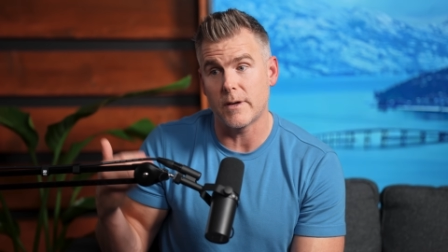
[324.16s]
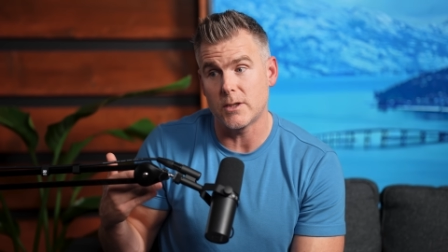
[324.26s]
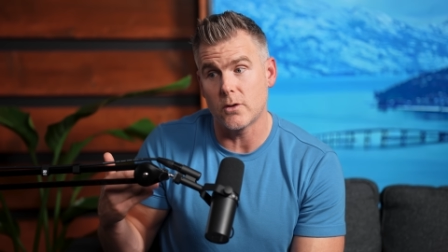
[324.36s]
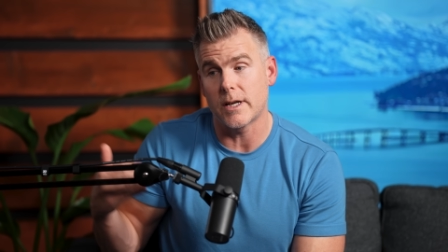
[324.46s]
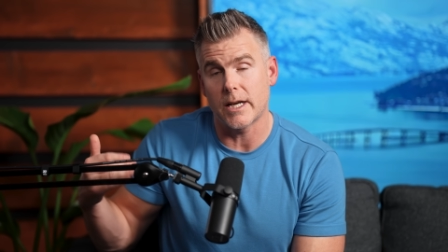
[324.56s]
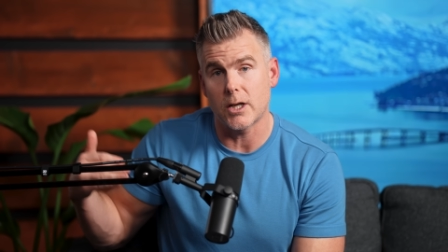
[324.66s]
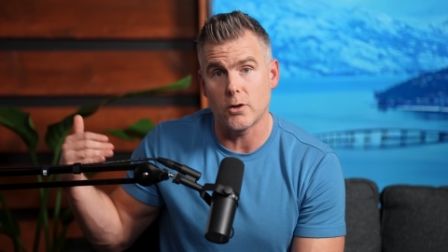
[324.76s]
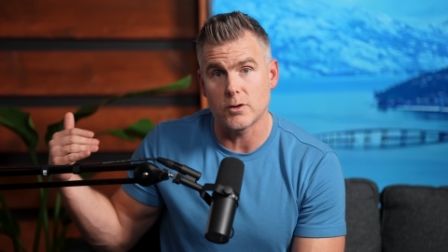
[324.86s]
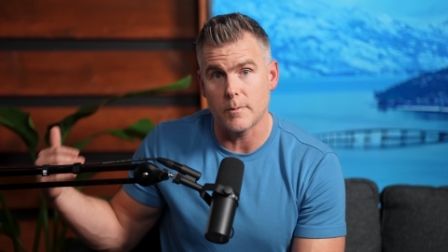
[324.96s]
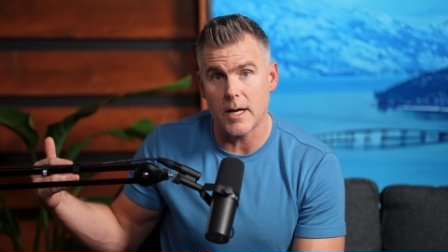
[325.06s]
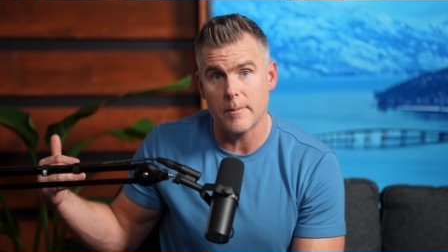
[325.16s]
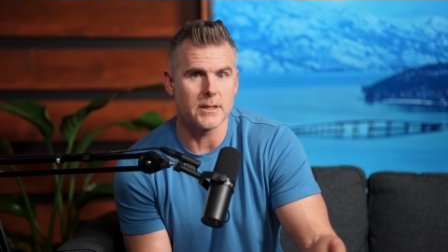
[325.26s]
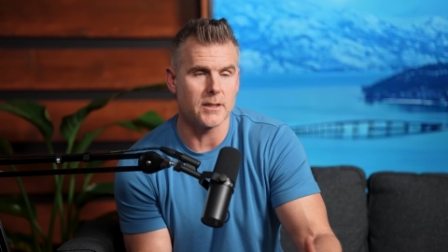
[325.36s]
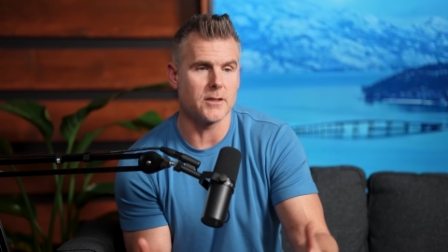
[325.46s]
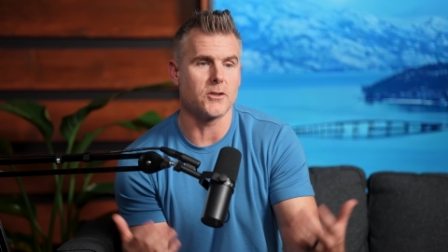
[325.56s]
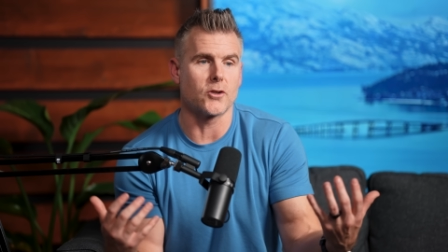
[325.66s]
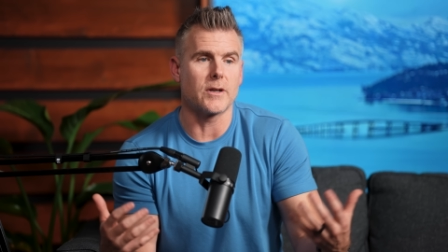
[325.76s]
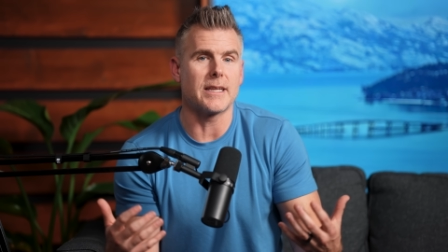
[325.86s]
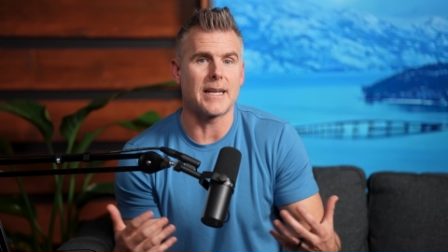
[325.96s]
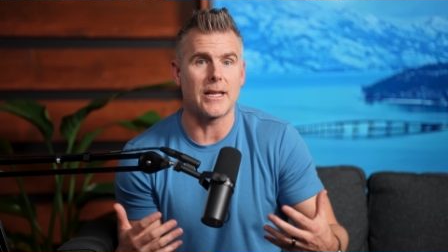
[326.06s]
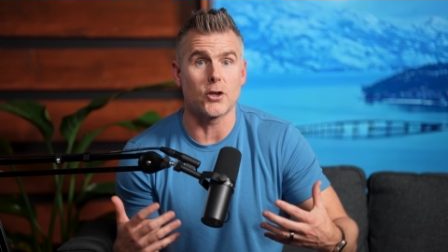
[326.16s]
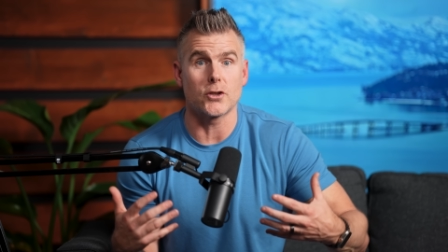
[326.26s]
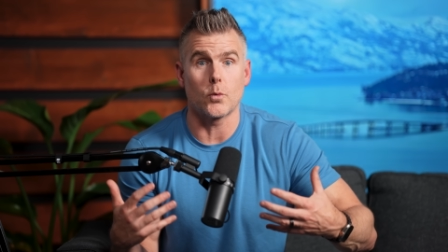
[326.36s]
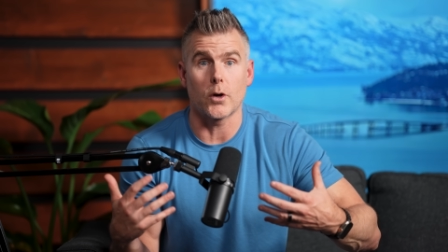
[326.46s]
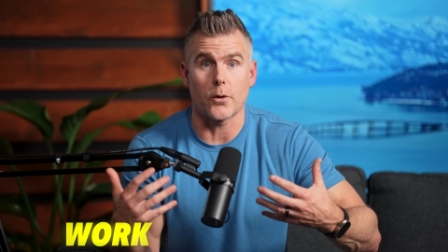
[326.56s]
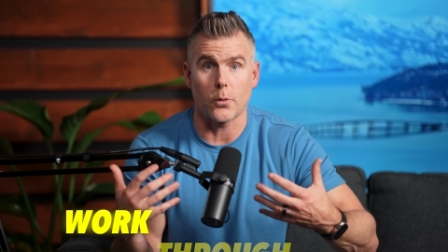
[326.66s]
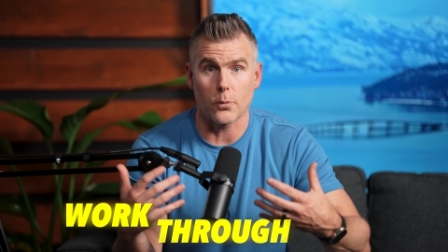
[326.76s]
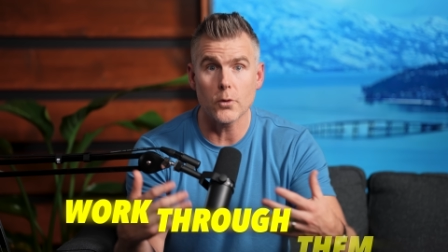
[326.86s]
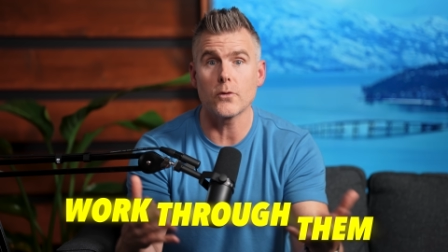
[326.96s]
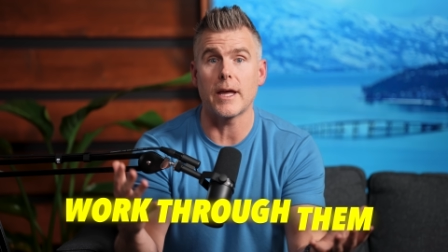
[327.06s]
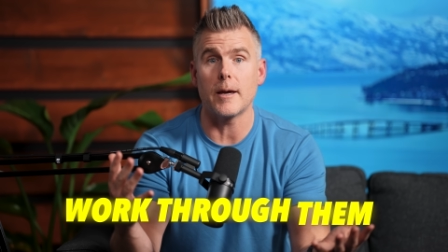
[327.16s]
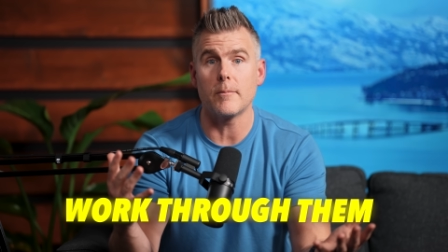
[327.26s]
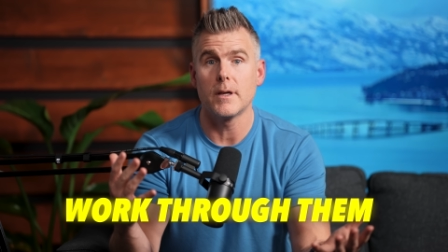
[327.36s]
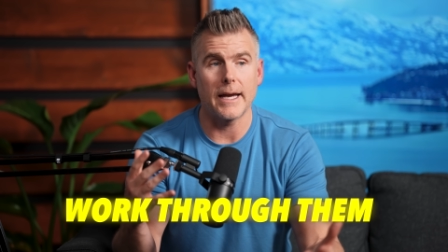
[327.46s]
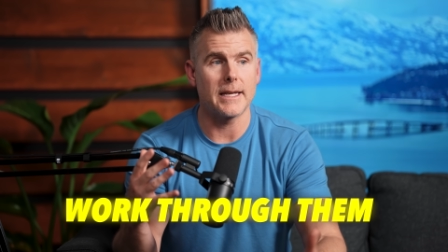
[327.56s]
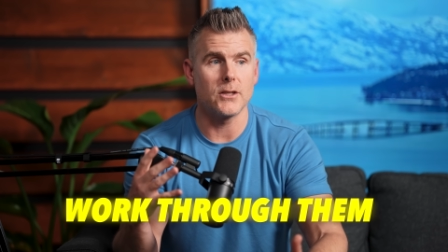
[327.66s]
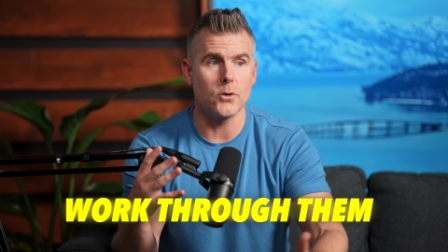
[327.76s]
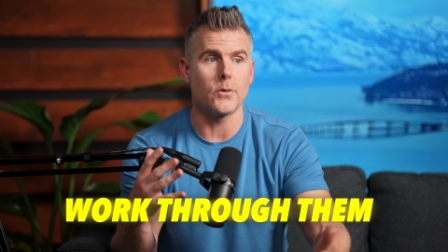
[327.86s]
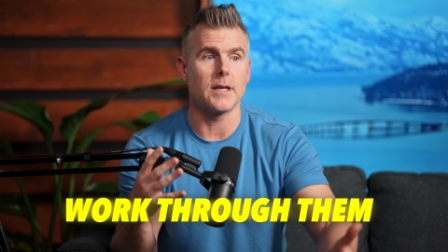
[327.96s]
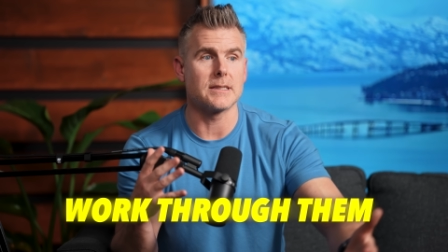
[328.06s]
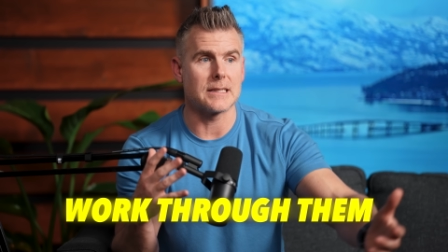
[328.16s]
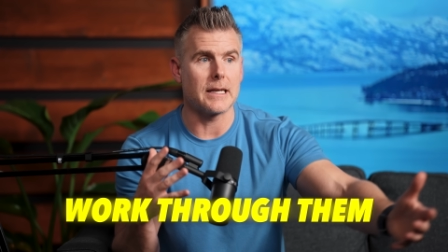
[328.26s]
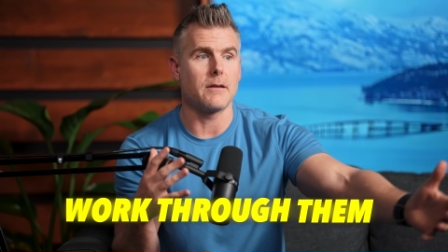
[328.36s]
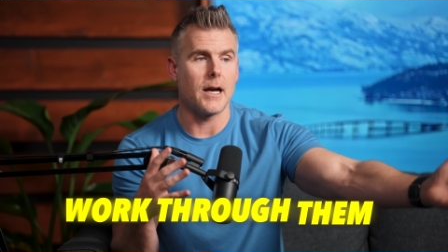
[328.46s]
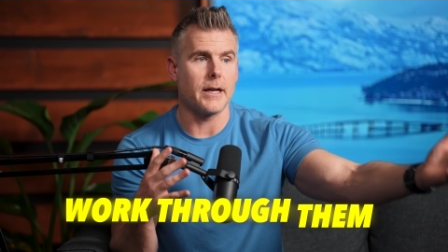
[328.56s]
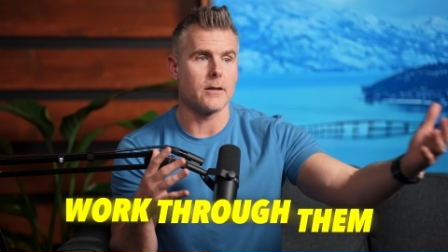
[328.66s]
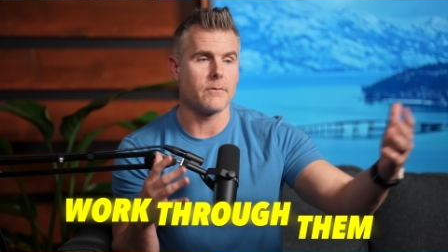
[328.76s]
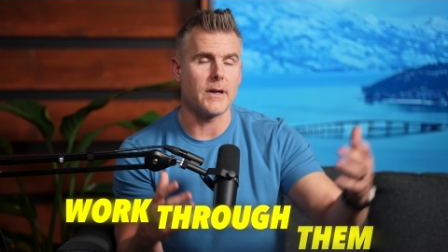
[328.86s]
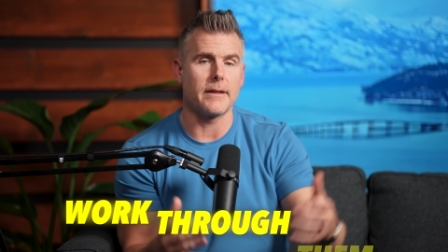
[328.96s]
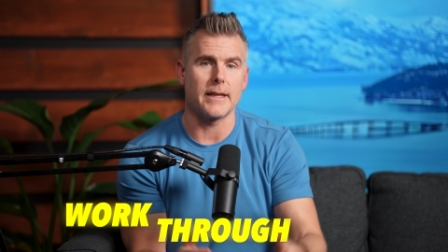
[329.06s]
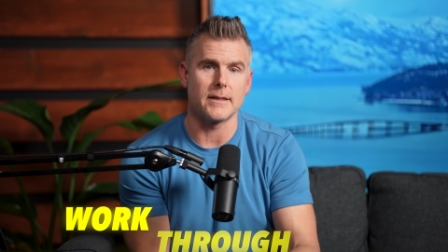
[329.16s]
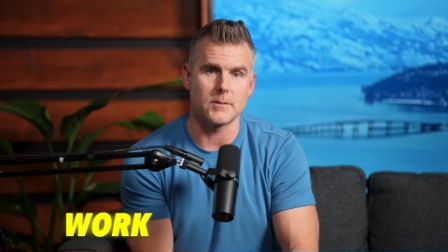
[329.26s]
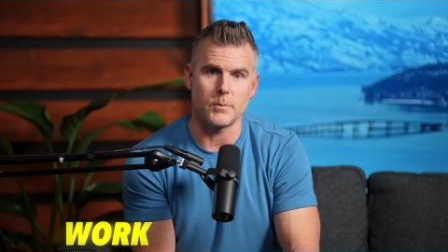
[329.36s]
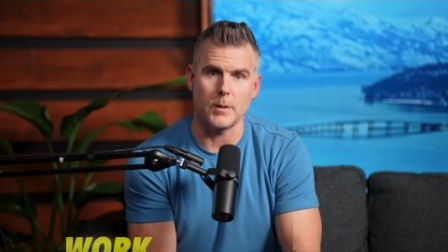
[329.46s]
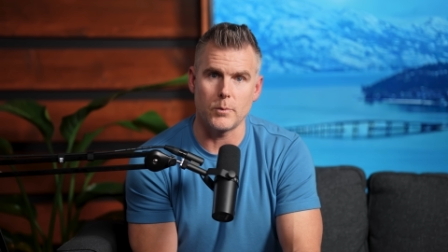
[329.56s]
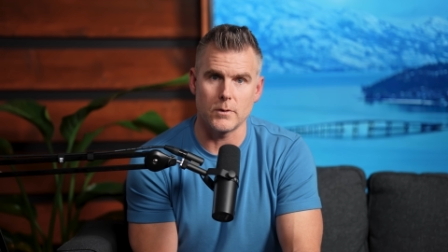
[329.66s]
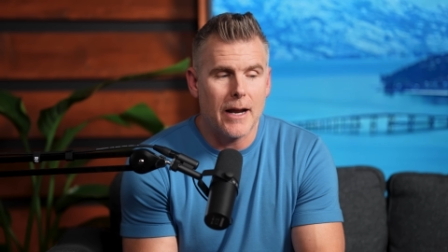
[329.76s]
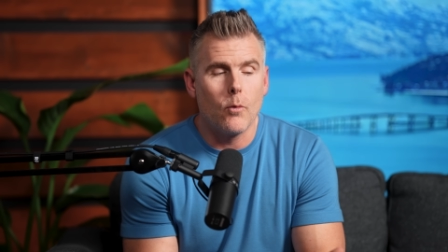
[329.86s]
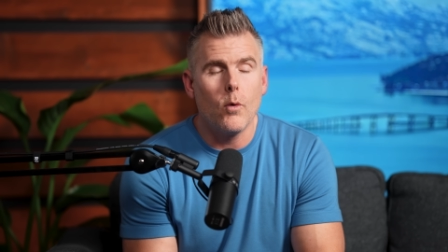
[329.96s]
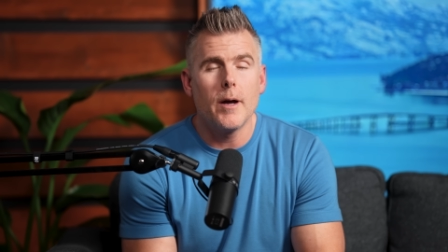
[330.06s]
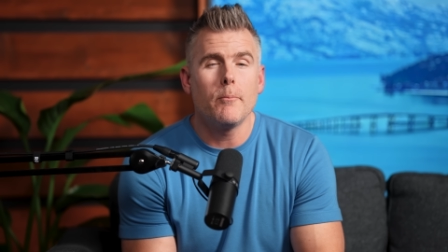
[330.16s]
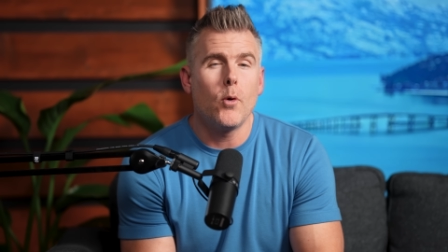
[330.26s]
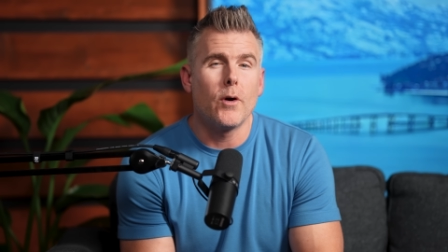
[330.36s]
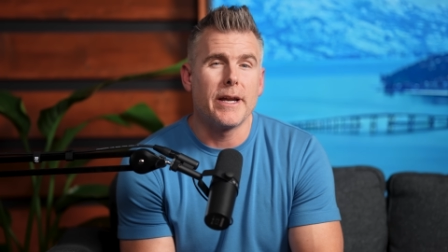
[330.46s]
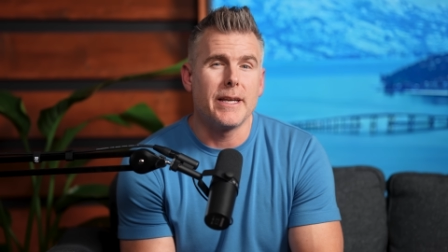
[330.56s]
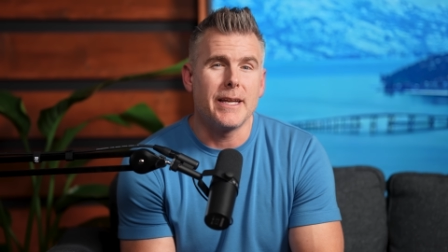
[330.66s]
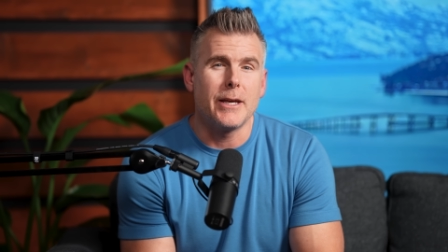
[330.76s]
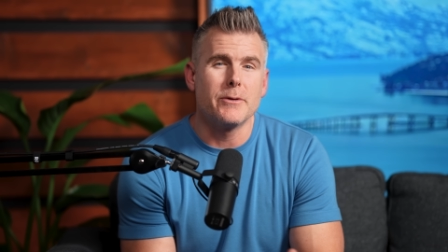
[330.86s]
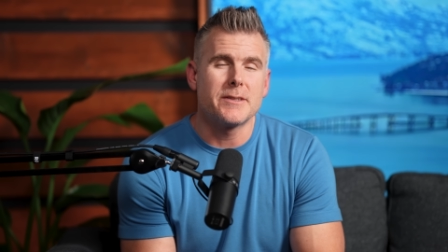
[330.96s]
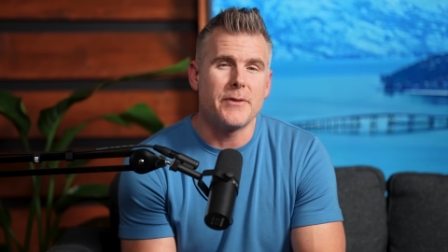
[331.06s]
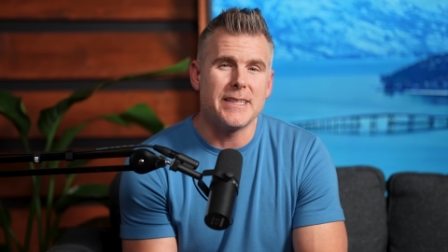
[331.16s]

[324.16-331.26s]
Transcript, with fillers: If I don't, I got to coach them up. And to the degree that I learn to work through them, I can do things like hire 5,000 people at one point, he was